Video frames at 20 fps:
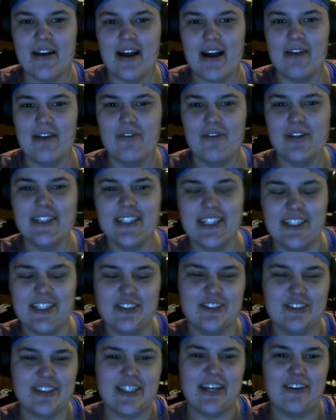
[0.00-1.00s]
wasn't
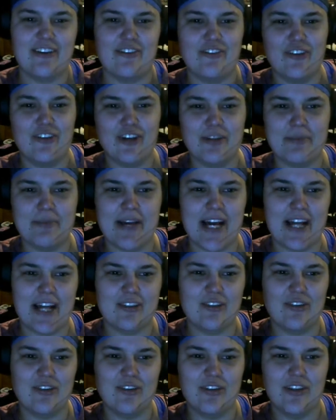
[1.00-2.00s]
interested at first, but
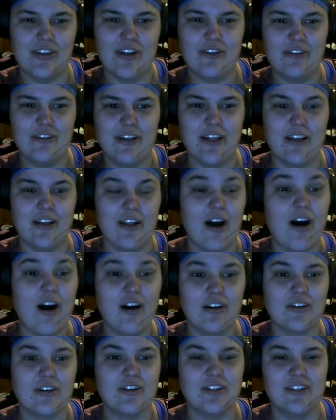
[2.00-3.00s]
after reading an
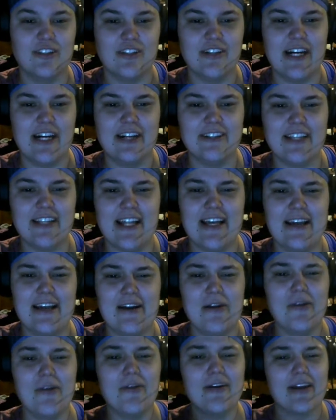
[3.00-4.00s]
article or two, I was like,
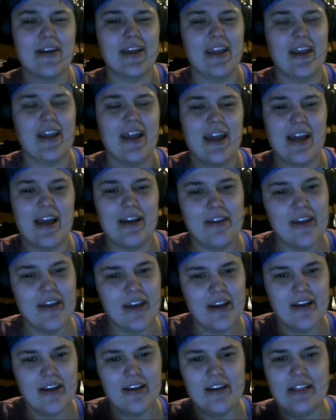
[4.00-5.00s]
okay,
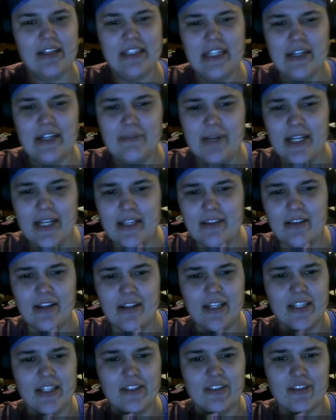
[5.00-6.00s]
I might
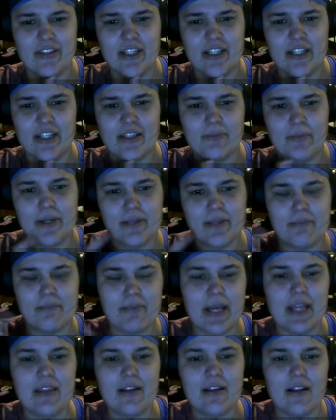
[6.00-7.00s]
look into this. But
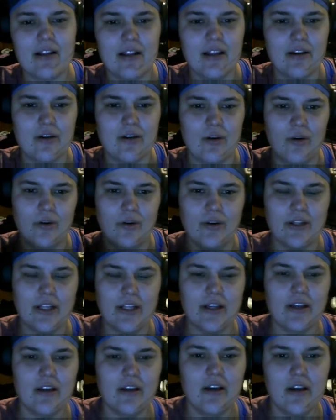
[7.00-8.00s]
basically,
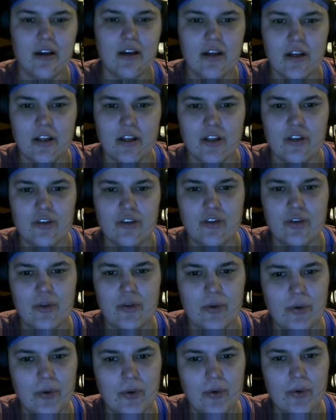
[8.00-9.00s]
according
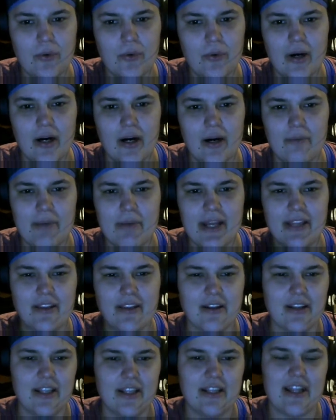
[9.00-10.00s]
to
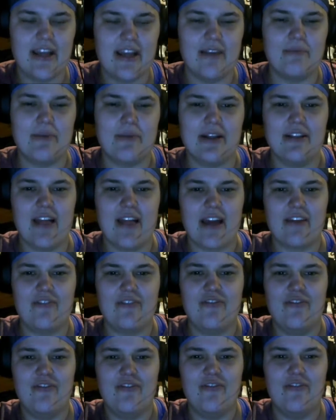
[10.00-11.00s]
basically there have been like
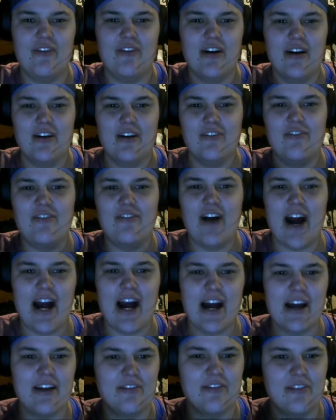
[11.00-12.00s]

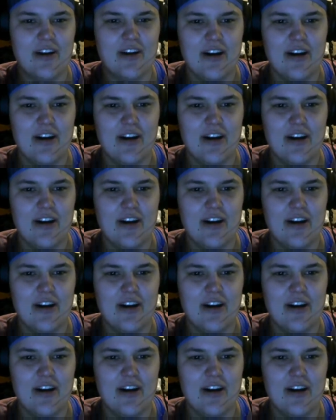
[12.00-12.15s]
five